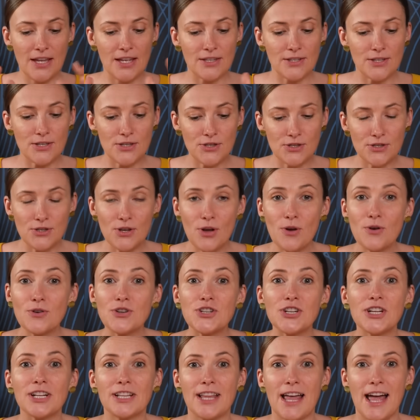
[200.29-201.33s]
The
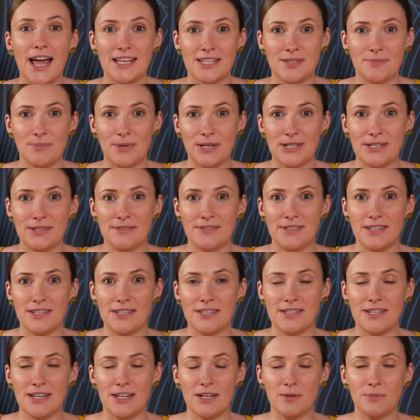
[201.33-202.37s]
social aspect of
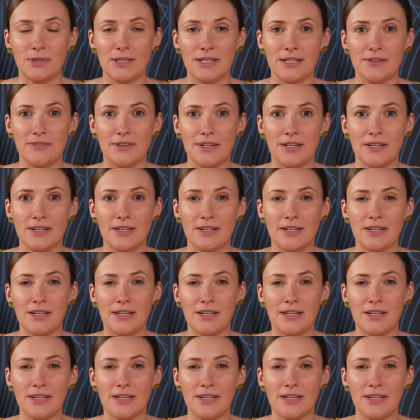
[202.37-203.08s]
sustainable living